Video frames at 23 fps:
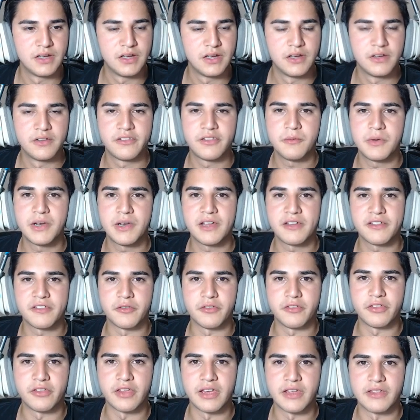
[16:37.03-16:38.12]
Someone else was
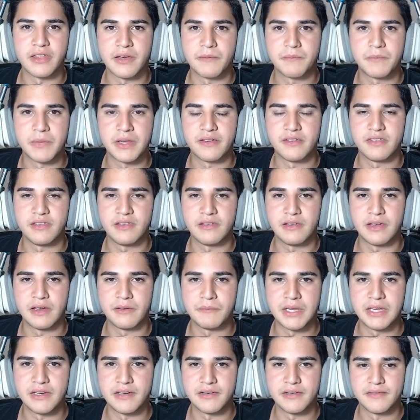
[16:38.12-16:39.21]
saying that because, I
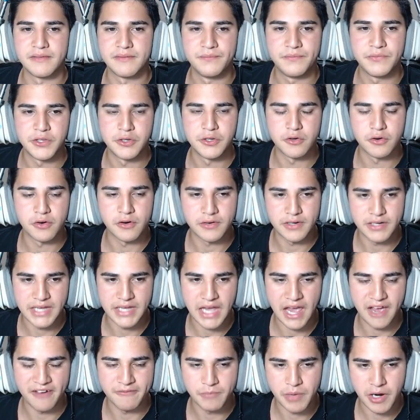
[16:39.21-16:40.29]
mean, you already
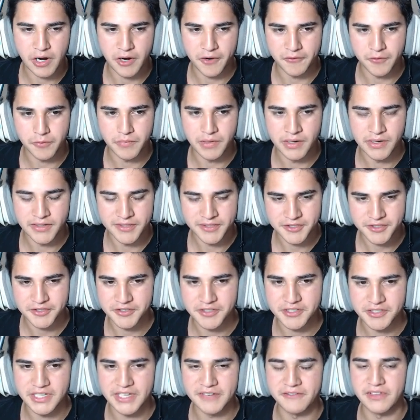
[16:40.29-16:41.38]
have powerful monsters.
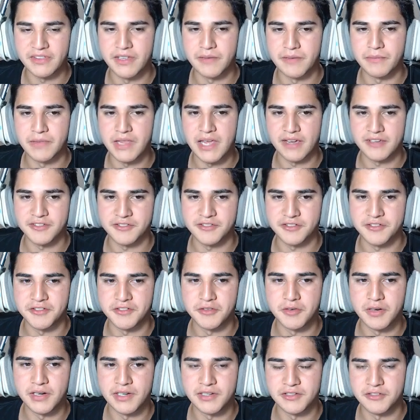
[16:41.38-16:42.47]
Giving them the extra
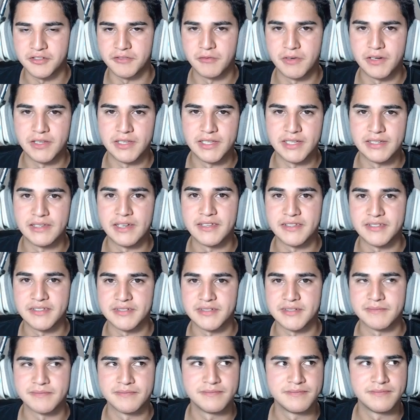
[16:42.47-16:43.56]
200 really doesn't
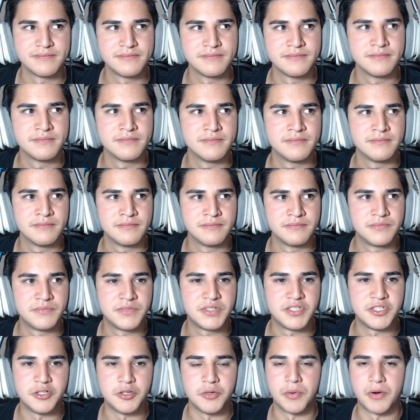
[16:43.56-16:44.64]

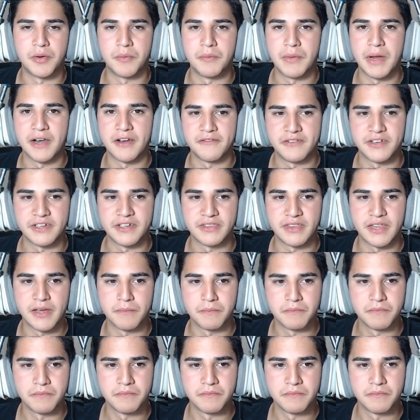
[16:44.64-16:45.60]
super no, benefit them.